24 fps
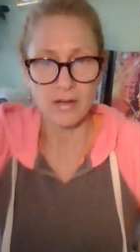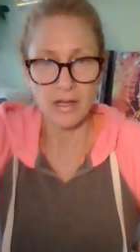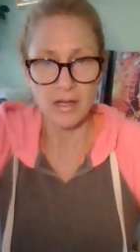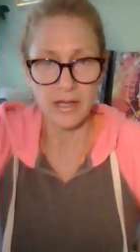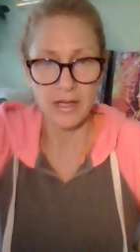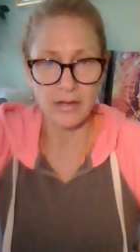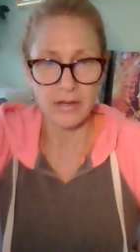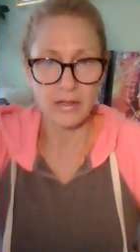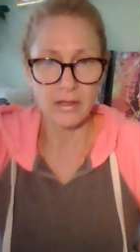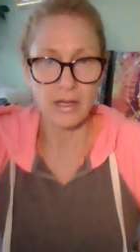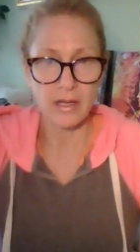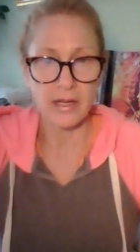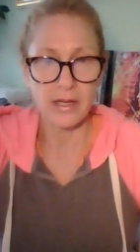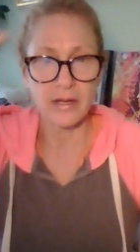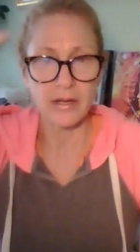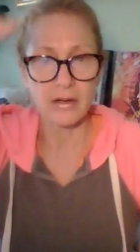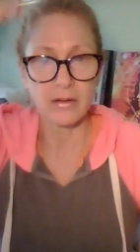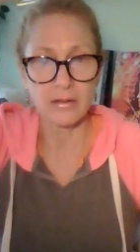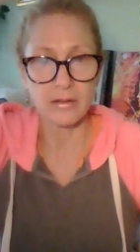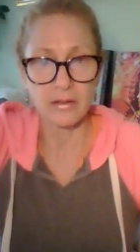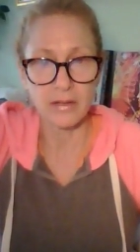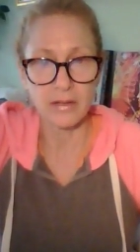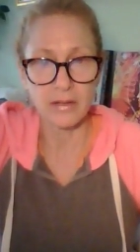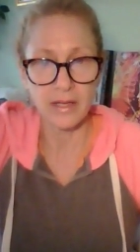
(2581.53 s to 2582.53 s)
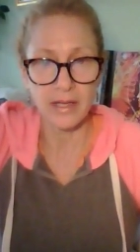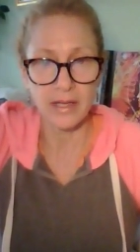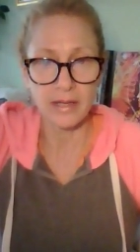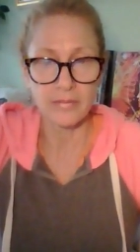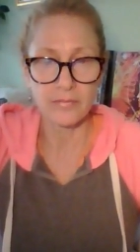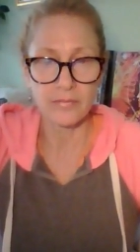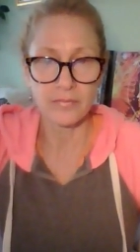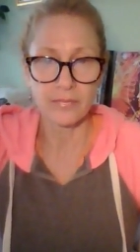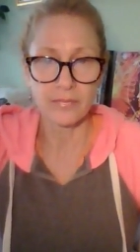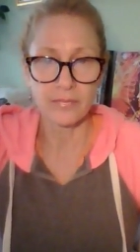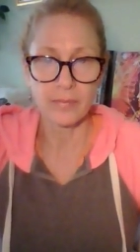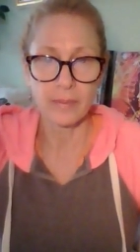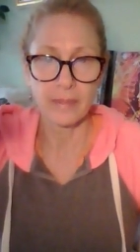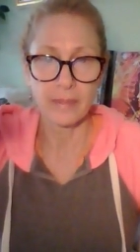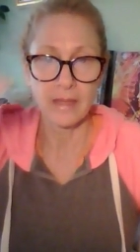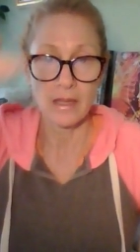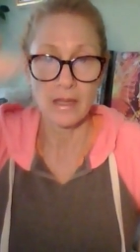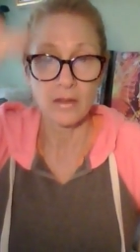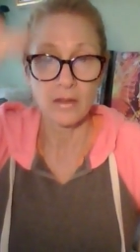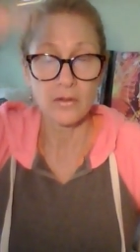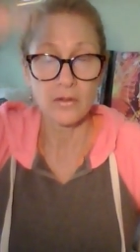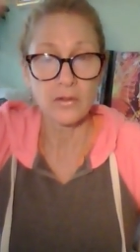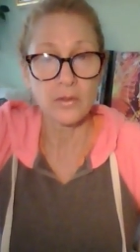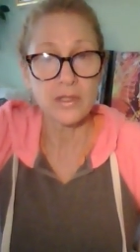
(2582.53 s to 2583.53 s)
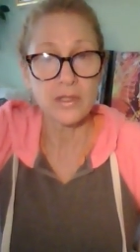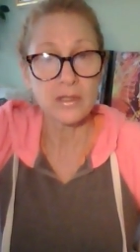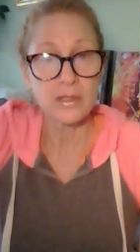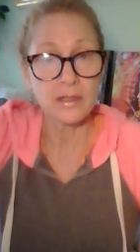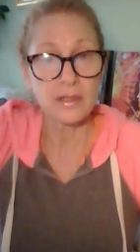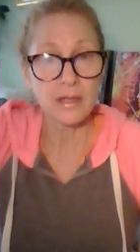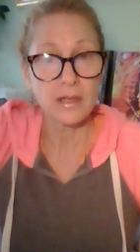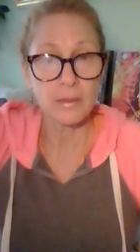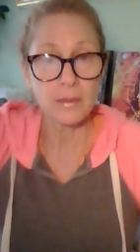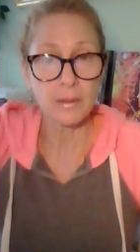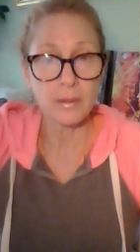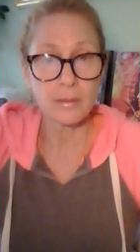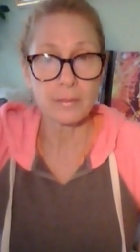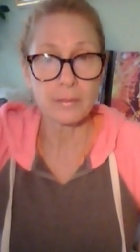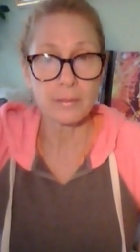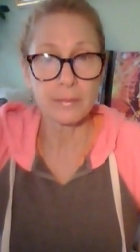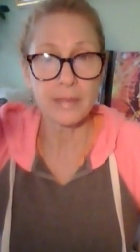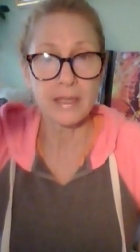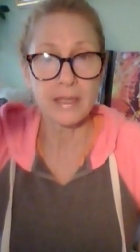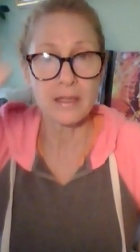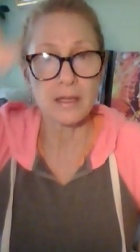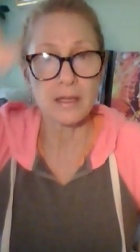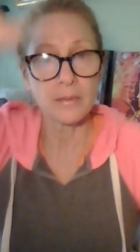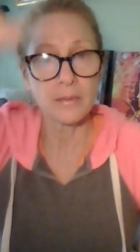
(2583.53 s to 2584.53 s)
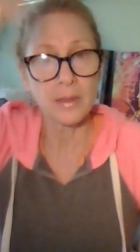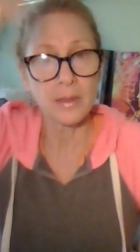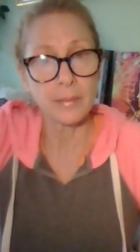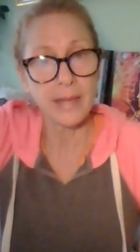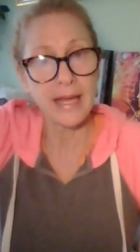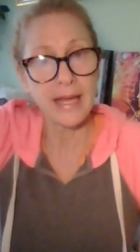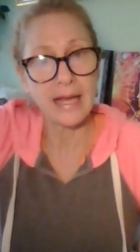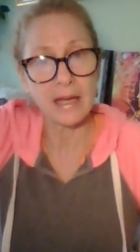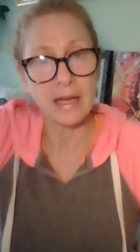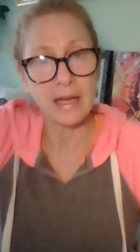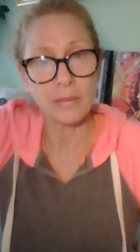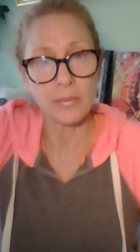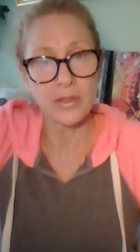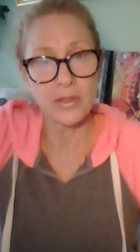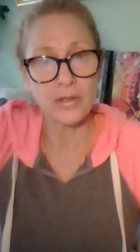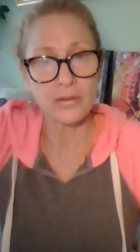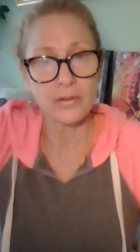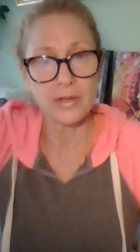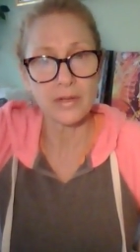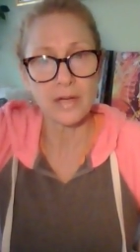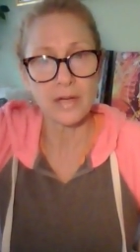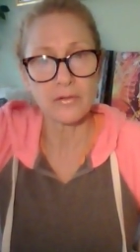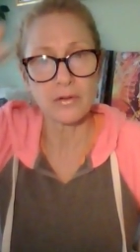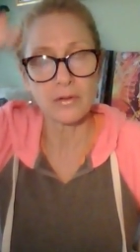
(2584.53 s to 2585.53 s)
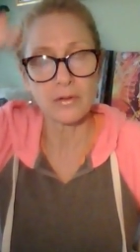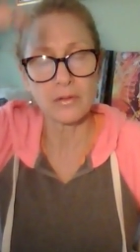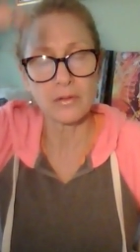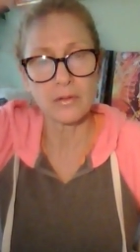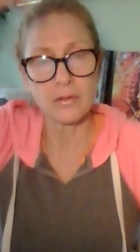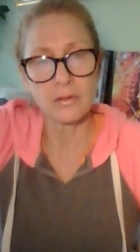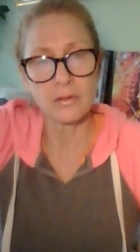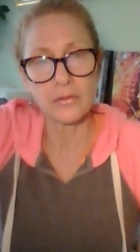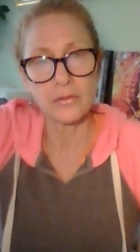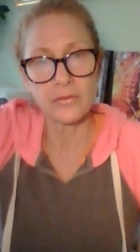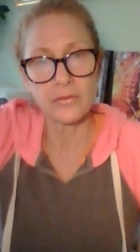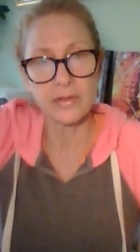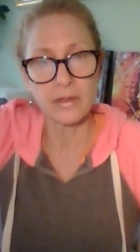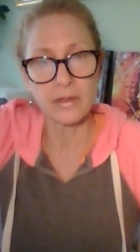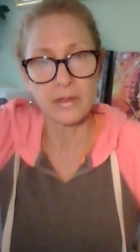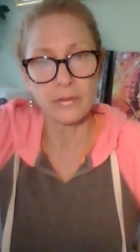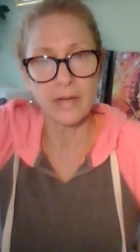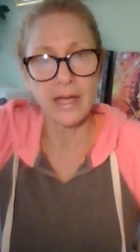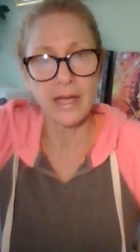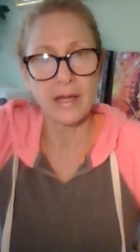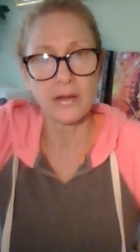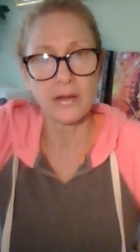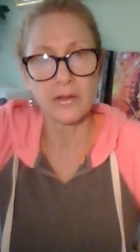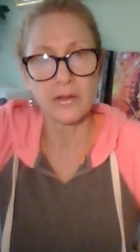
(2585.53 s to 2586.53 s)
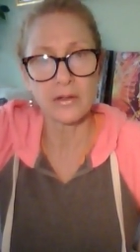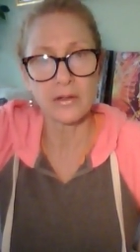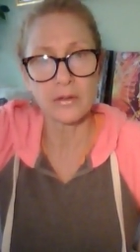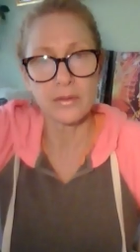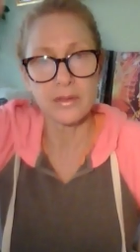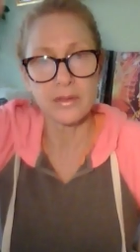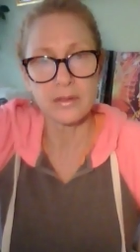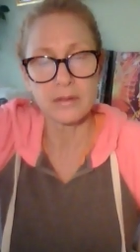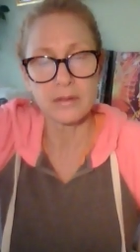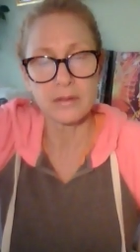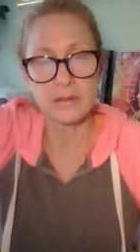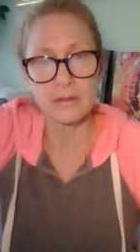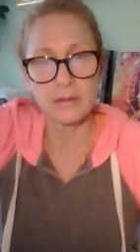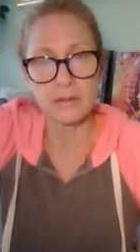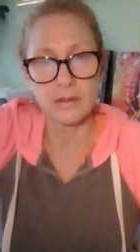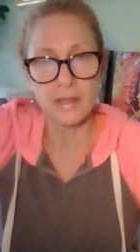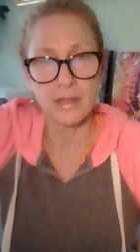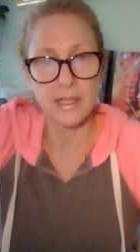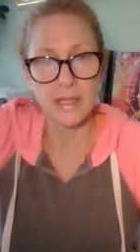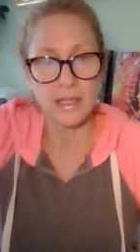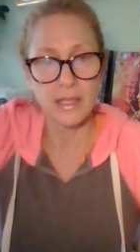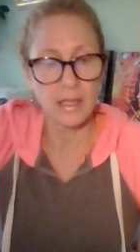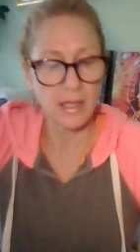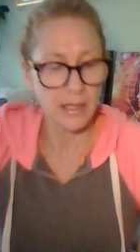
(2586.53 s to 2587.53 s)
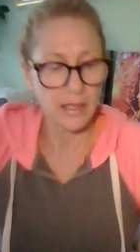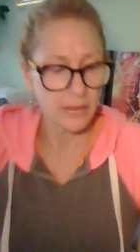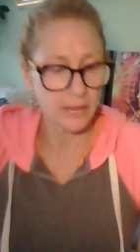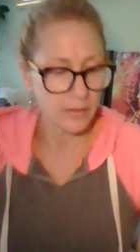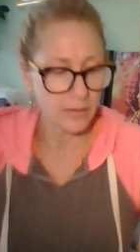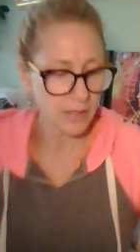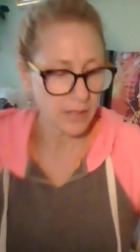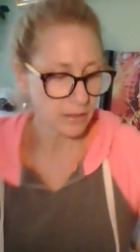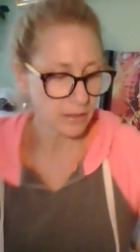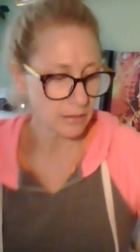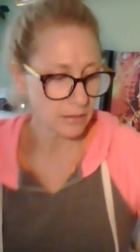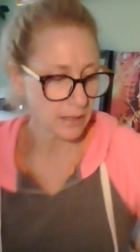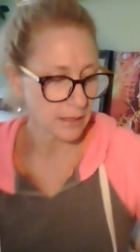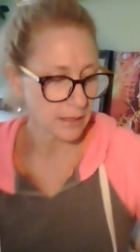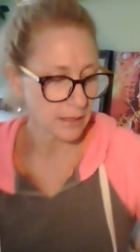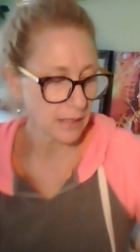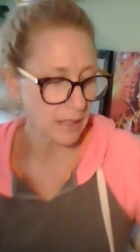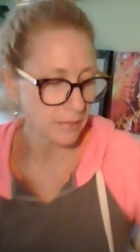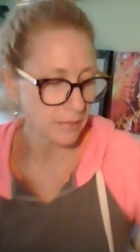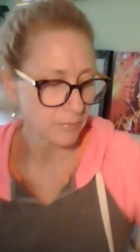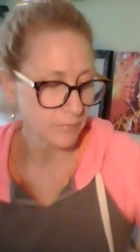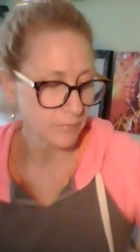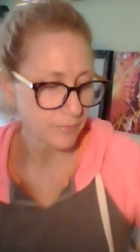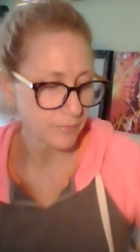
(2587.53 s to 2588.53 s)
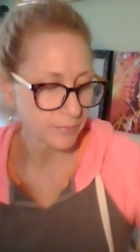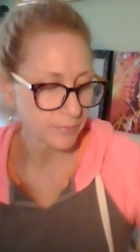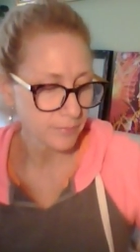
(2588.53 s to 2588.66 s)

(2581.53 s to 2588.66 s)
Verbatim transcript: and higher and higher, okay? It's always going to come up, be coming back, but you're never losing ground. You're always getting higher and higher like that.